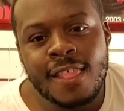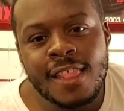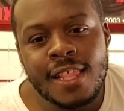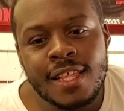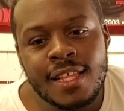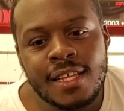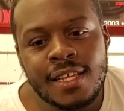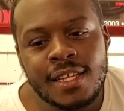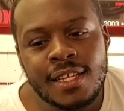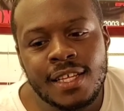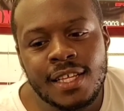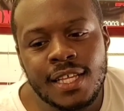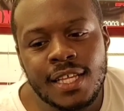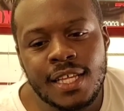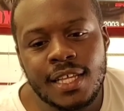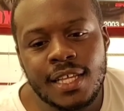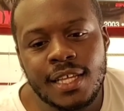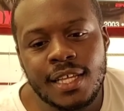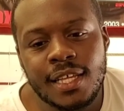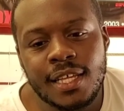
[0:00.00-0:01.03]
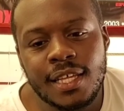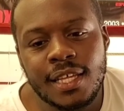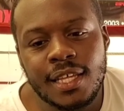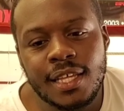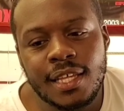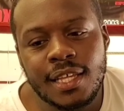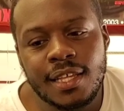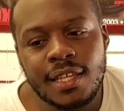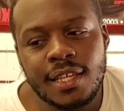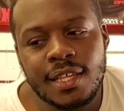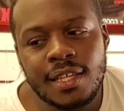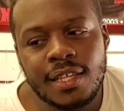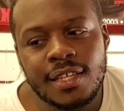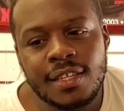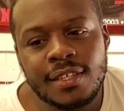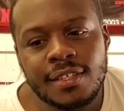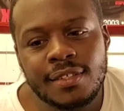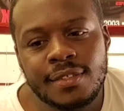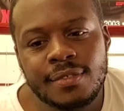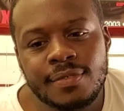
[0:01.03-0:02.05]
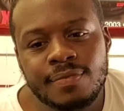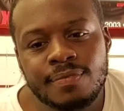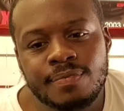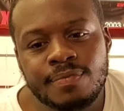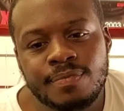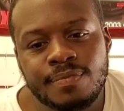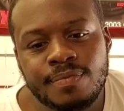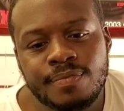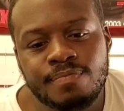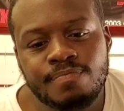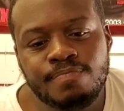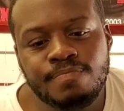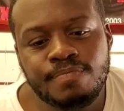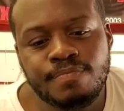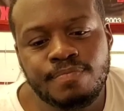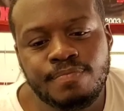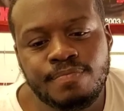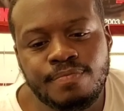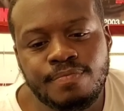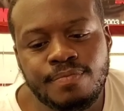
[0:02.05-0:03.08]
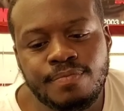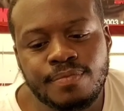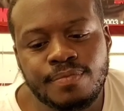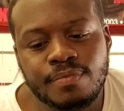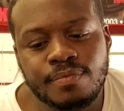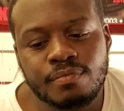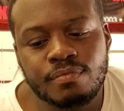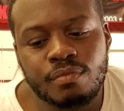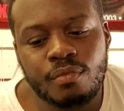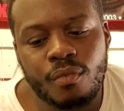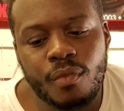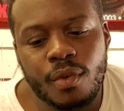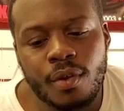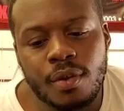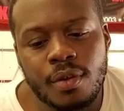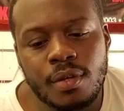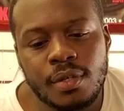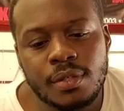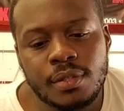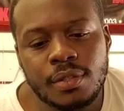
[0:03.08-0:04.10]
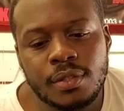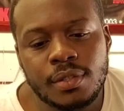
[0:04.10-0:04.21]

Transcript: And leaking sparring and not the whole session, just the clip.